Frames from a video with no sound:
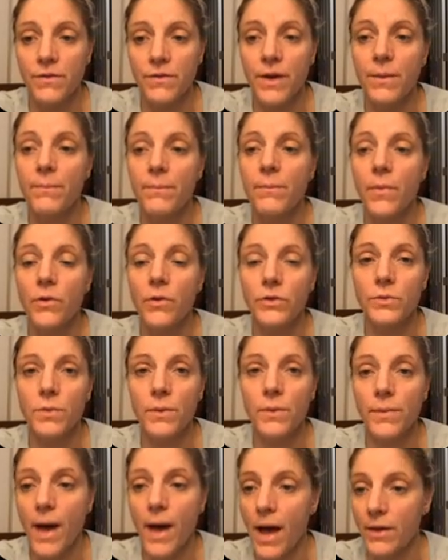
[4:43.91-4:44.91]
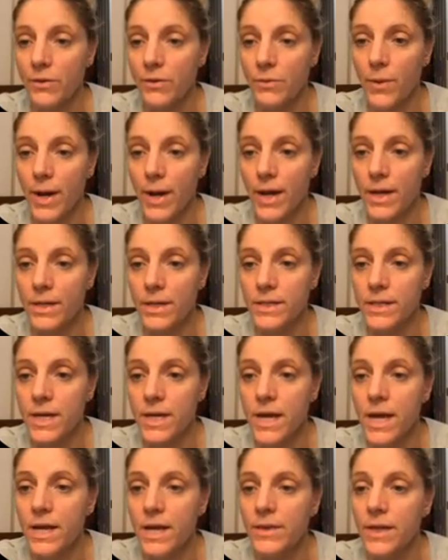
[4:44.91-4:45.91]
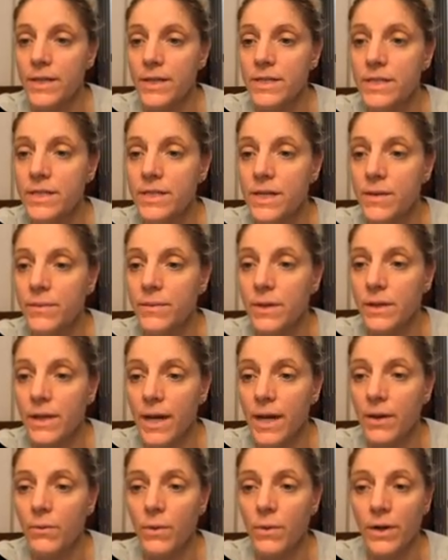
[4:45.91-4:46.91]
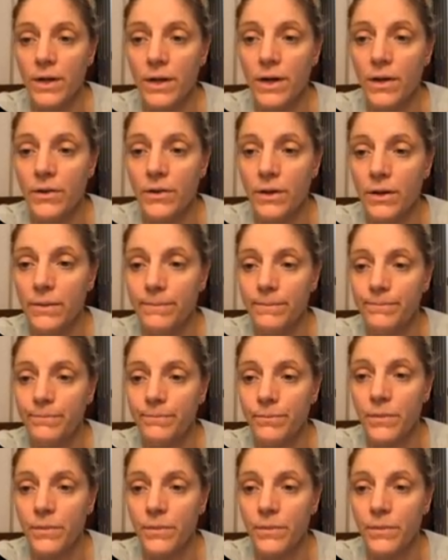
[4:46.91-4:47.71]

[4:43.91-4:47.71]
via multiple pathways that stimulate one another.